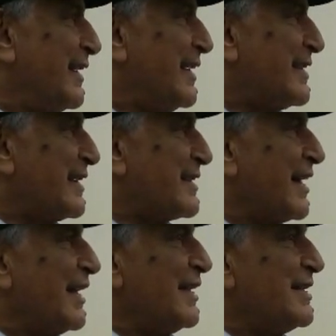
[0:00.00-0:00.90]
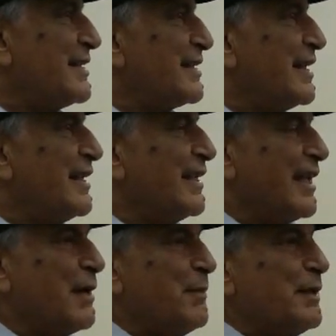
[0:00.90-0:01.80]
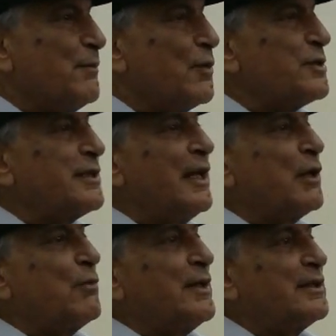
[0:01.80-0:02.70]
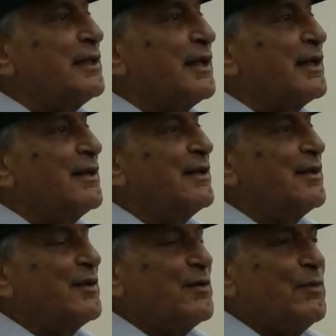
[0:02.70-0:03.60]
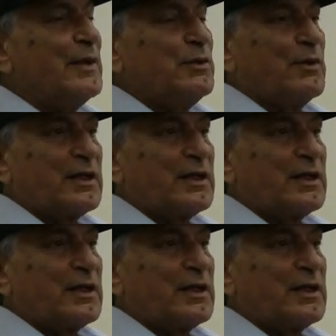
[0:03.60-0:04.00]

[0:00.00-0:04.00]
He said, silence can be the most eloquent thing when you